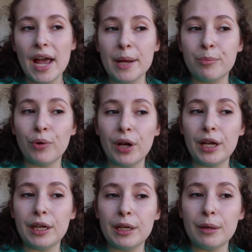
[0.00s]
a
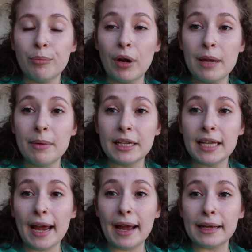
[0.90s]
pretty, pretty big
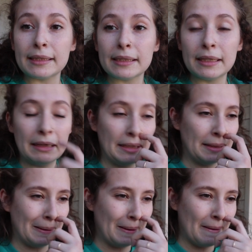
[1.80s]
task.
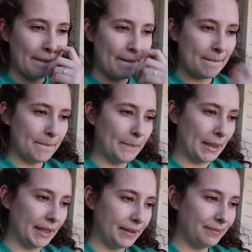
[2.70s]

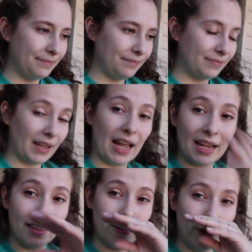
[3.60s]
But
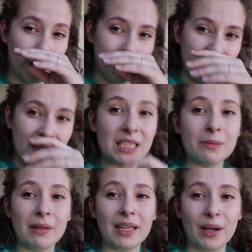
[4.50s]
I literally
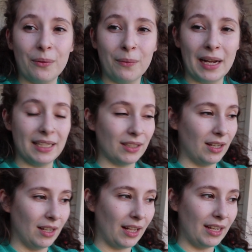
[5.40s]
smell like a wet
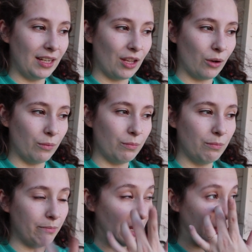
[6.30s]
dog. I need to go
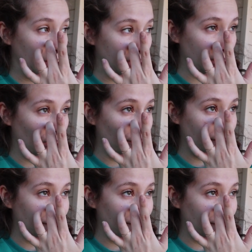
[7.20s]
bathe myself